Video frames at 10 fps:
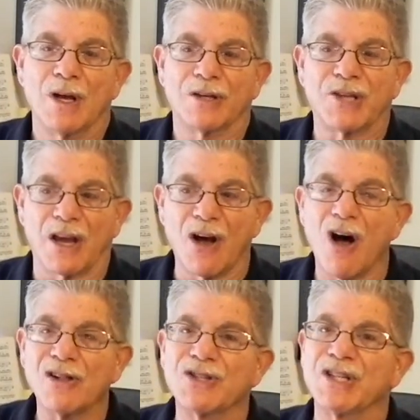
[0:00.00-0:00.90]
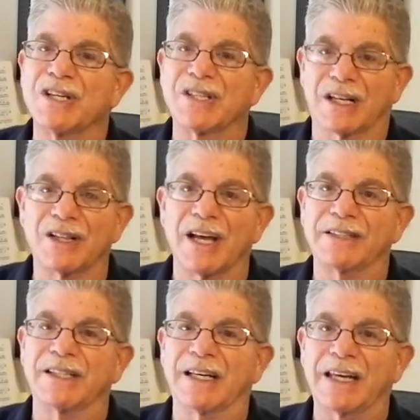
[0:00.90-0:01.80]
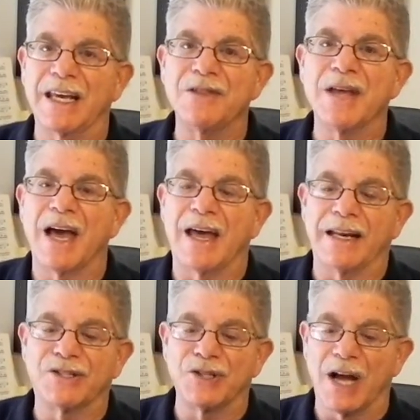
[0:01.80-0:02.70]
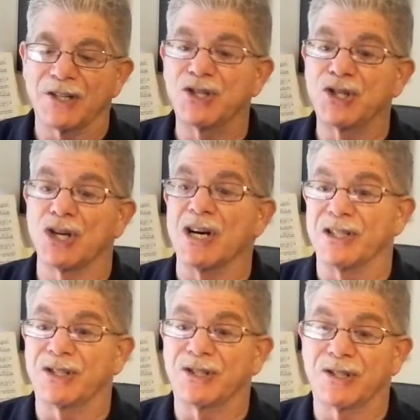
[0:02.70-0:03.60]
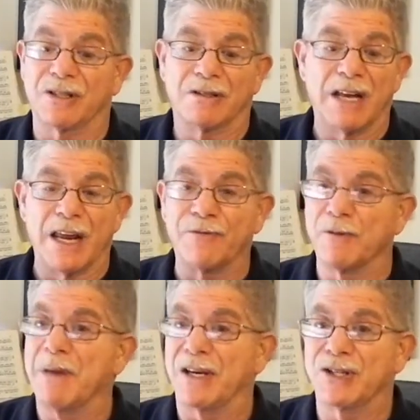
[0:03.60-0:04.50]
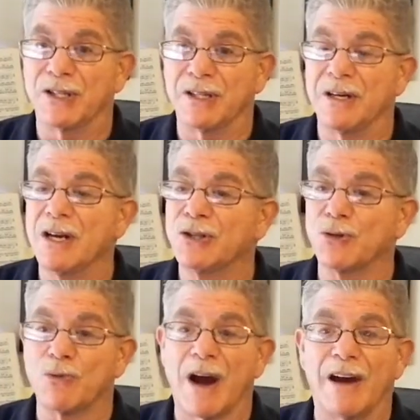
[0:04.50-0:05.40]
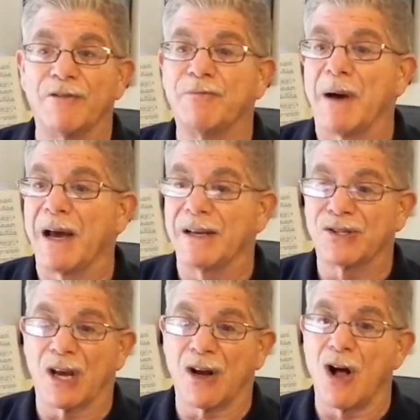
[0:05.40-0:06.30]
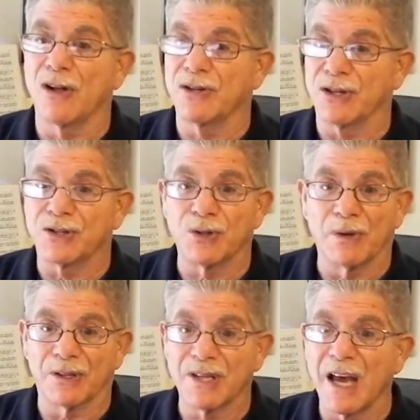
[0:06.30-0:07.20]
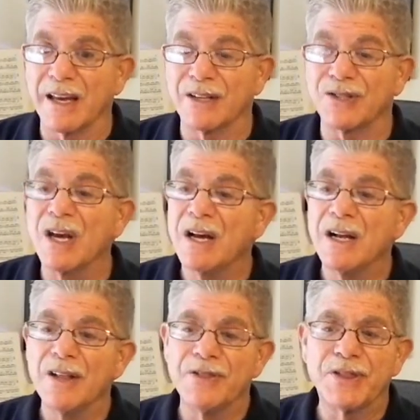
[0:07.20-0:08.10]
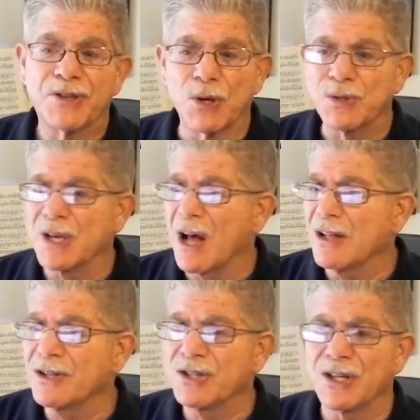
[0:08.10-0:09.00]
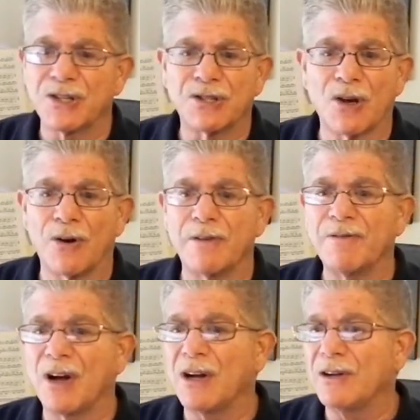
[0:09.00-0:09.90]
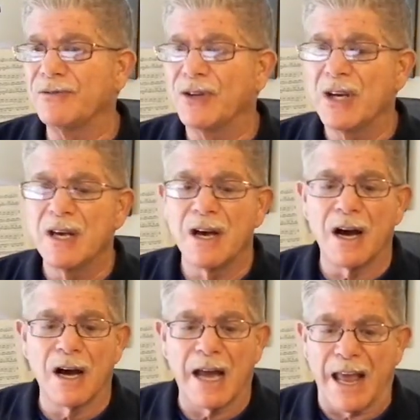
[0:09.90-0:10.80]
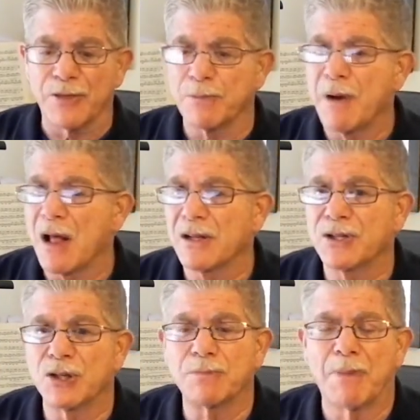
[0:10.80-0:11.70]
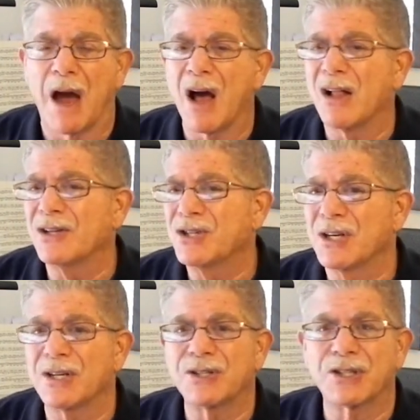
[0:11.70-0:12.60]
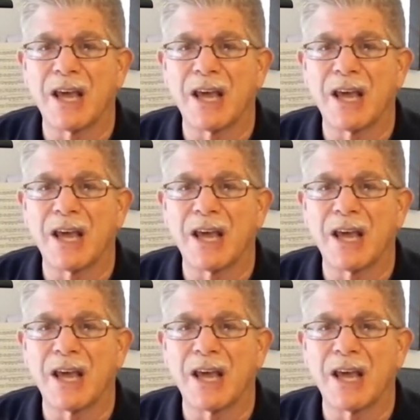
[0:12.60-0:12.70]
psychology is eclectic in that it's not just information derived by psychologists doing science. Sociologists are involved, anthropologists, biologists,